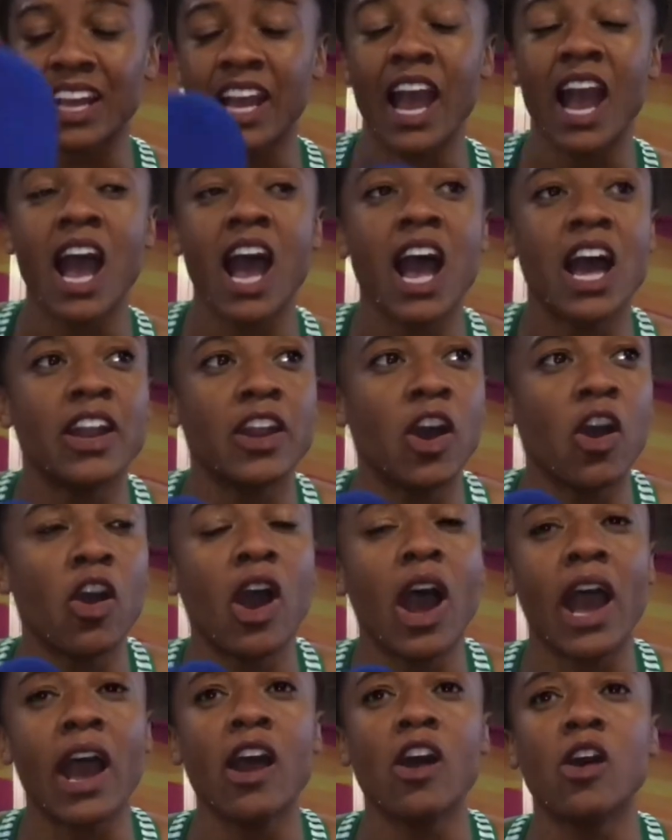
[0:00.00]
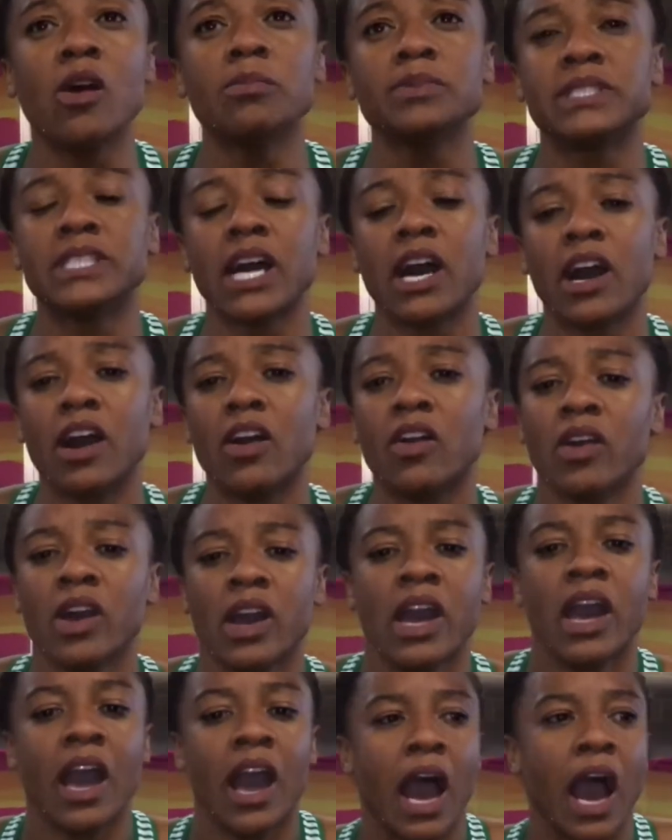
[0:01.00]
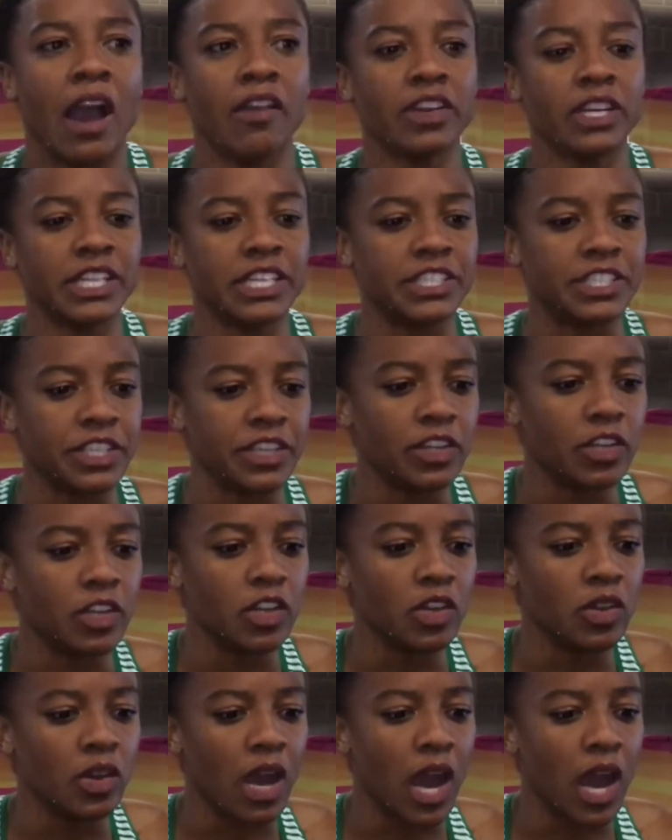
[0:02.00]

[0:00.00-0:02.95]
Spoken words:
Yeah. No, I hope so. I really do.